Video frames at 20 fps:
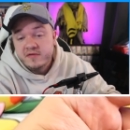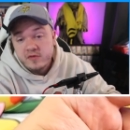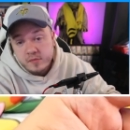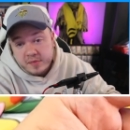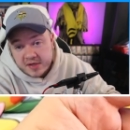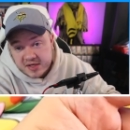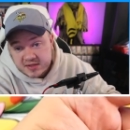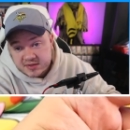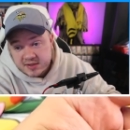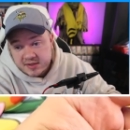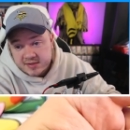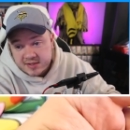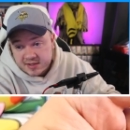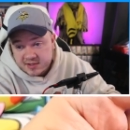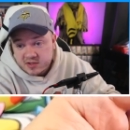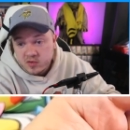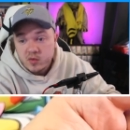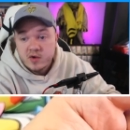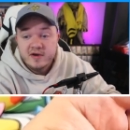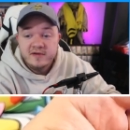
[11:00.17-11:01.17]
a few PSA
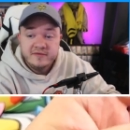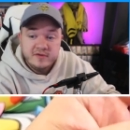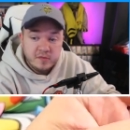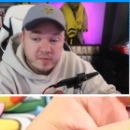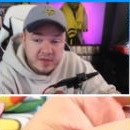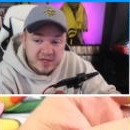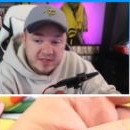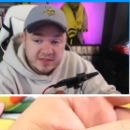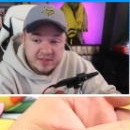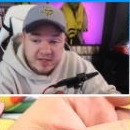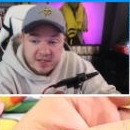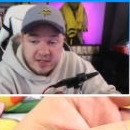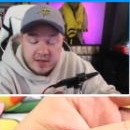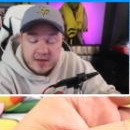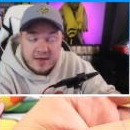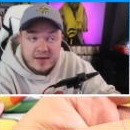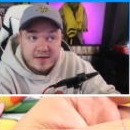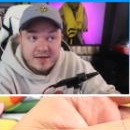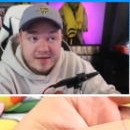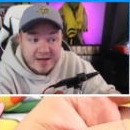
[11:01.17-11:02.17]
10s, quite a few PSA
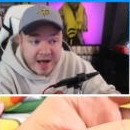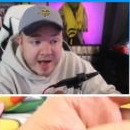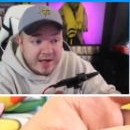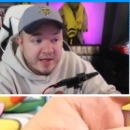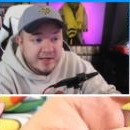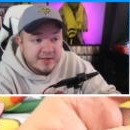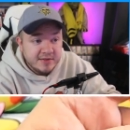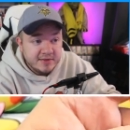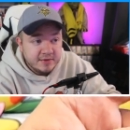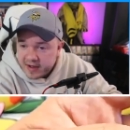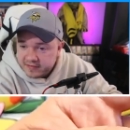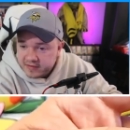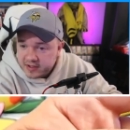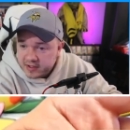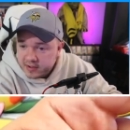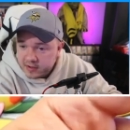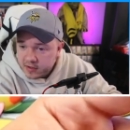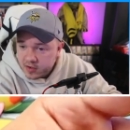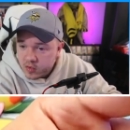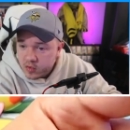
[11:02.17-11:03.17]
9s. I've
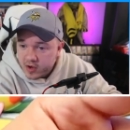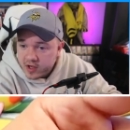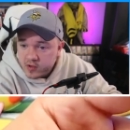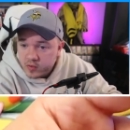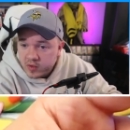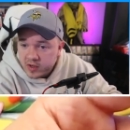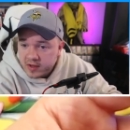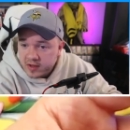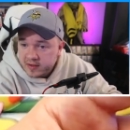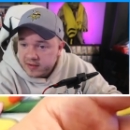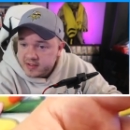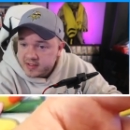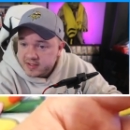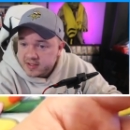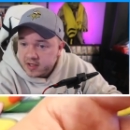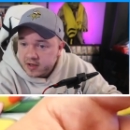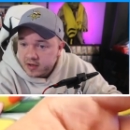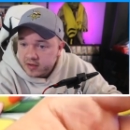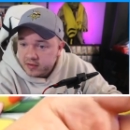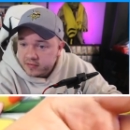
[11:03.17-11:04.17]
done quite well on this
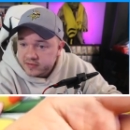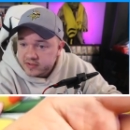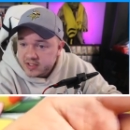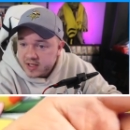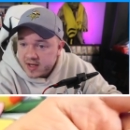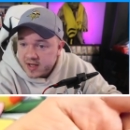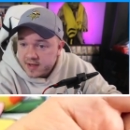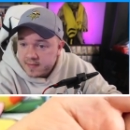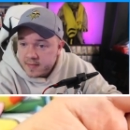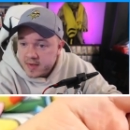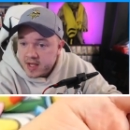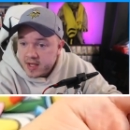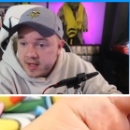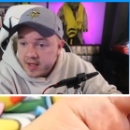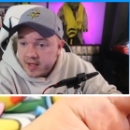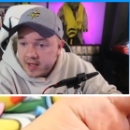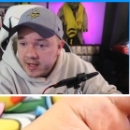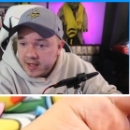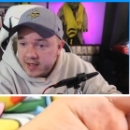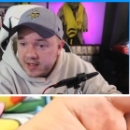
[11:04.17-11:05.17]
card over time,
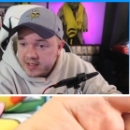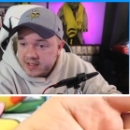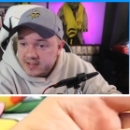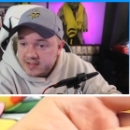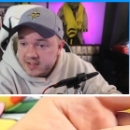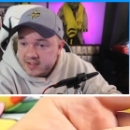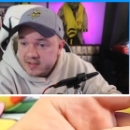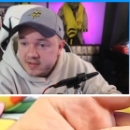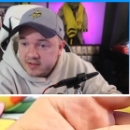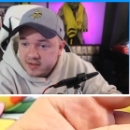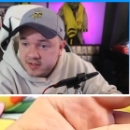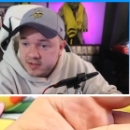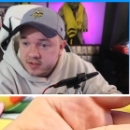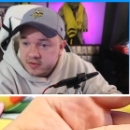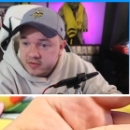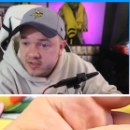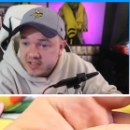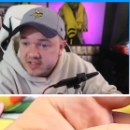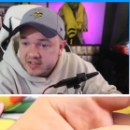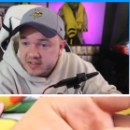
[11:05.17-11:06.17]
and I continue to
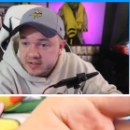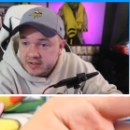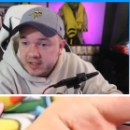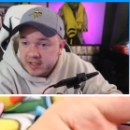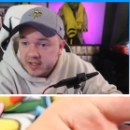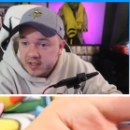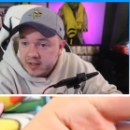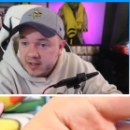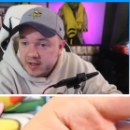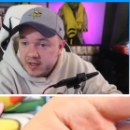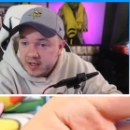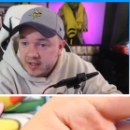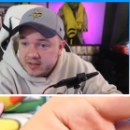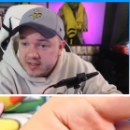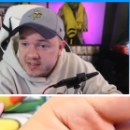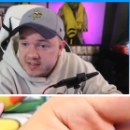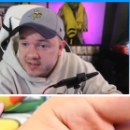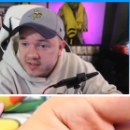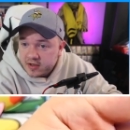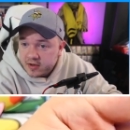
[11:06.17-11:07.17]
do decently. And
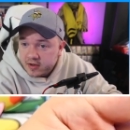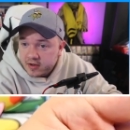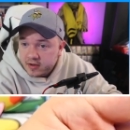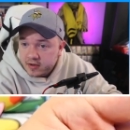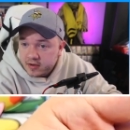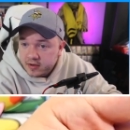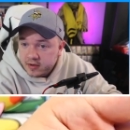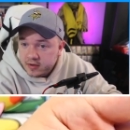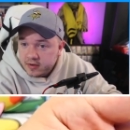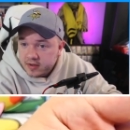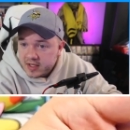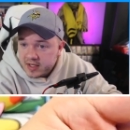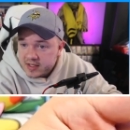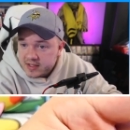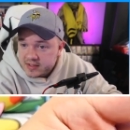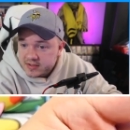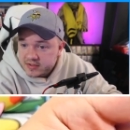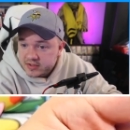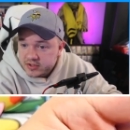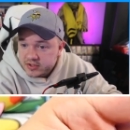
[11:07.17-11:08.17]
this card
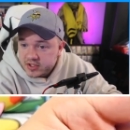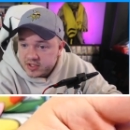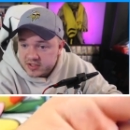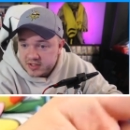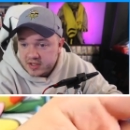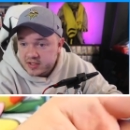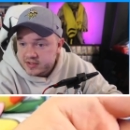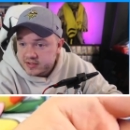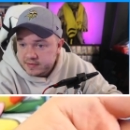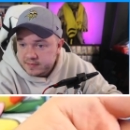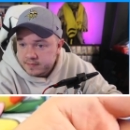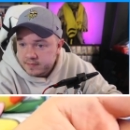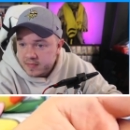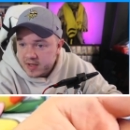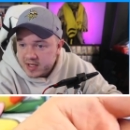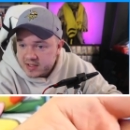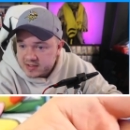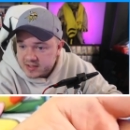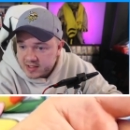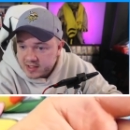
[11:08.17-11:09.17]
is just awesome.
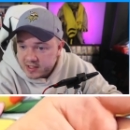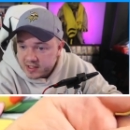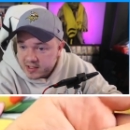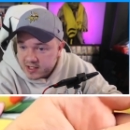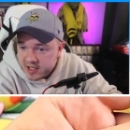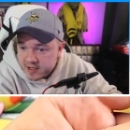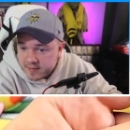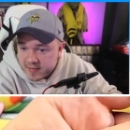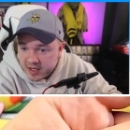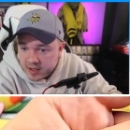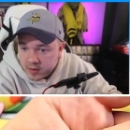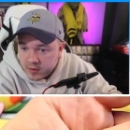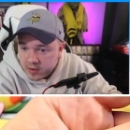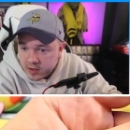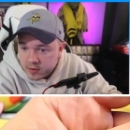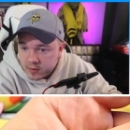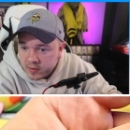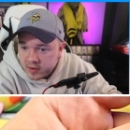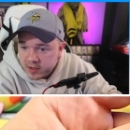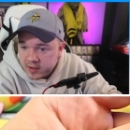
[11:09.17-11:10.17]
It's a Himeno
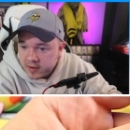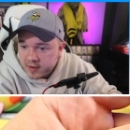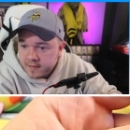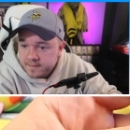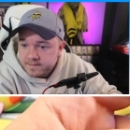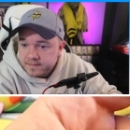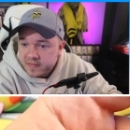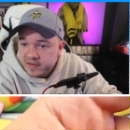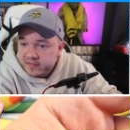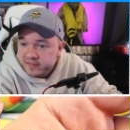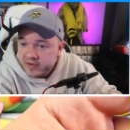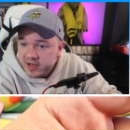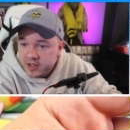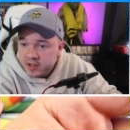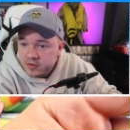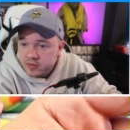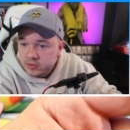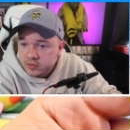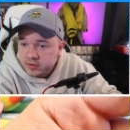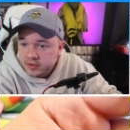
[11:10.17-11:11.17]
artwork, very
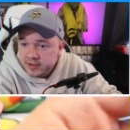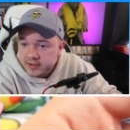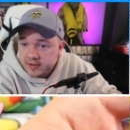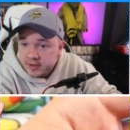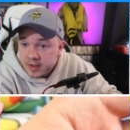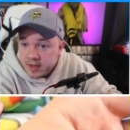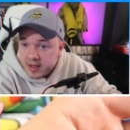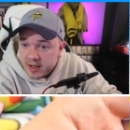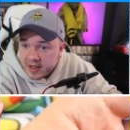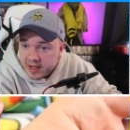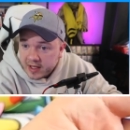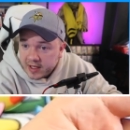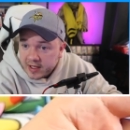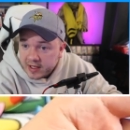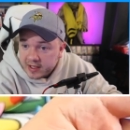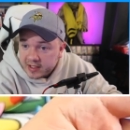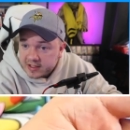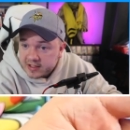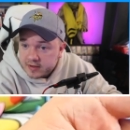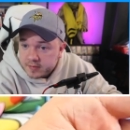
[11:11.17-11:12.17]
cool looking,
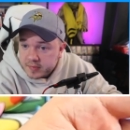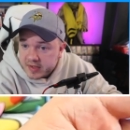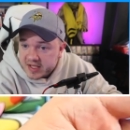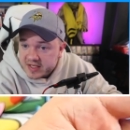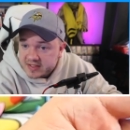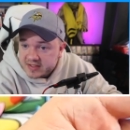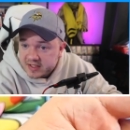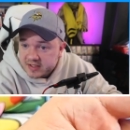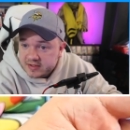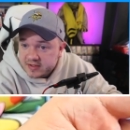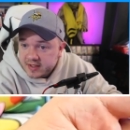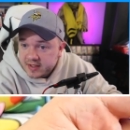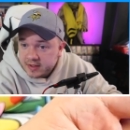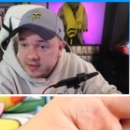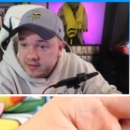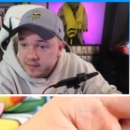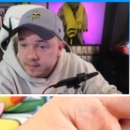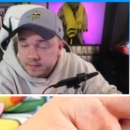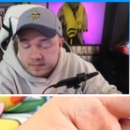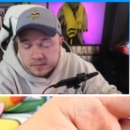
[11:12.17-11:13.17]
and PSA
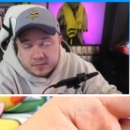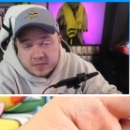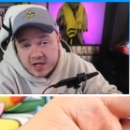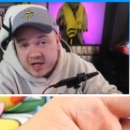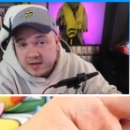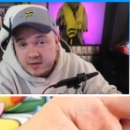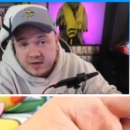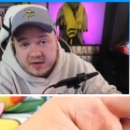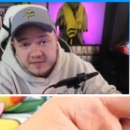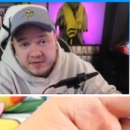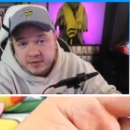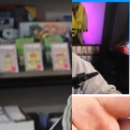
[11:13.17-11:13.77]
10, Gotta love